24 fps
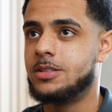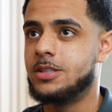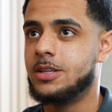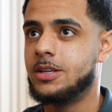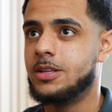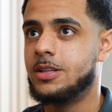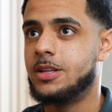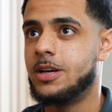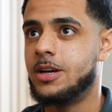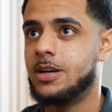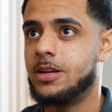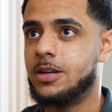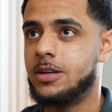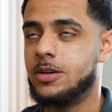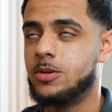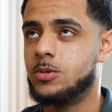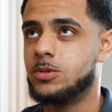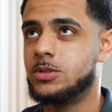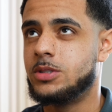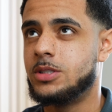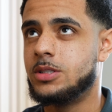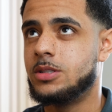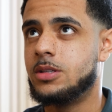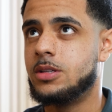I think that it
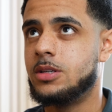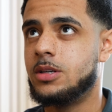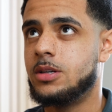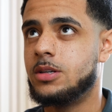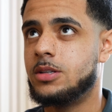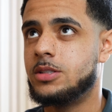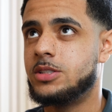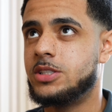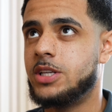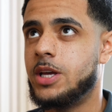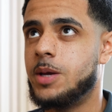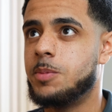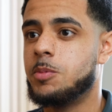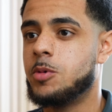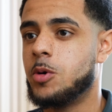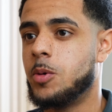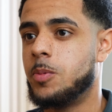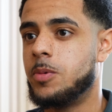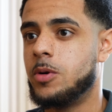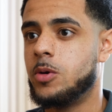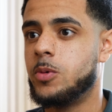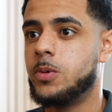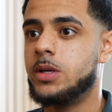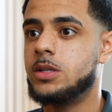was in the same
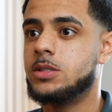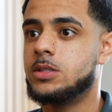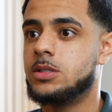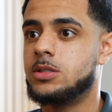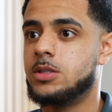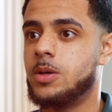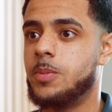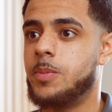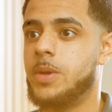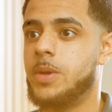couple of weeks as I